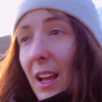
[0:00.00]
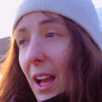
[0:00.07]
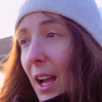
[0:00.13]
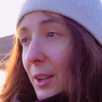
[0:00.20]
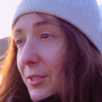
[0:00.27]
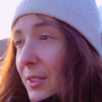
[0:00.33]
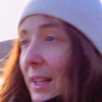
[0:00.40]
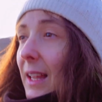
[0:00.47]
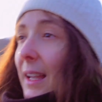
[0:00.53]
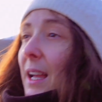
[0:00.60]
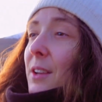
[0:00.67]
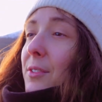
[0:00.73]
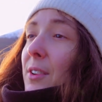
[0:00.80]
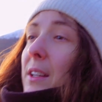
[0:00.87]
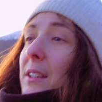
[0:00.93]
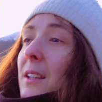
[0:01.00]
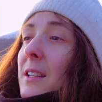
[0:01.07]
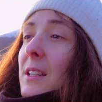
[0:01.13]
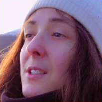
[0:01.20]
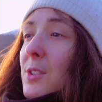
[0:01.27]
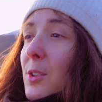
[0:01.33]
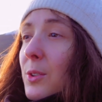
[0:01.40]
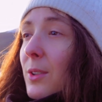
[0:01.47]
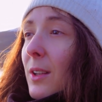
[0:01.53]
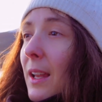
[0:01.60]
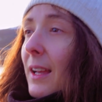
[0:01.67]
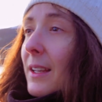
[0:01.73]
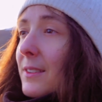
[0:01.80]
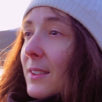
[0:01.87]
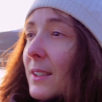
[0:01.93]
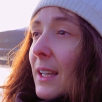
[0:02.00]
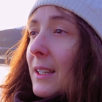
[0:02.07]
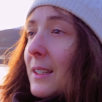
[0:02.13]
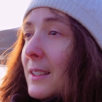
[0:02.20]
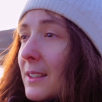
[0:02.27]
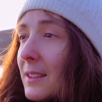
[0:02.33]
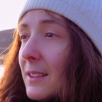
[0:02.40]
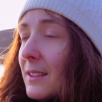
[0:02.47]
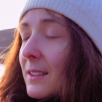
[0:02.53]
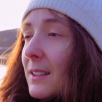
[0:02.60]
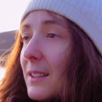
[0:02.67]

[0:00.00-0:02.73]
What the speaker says: I feel like I finally saw the light again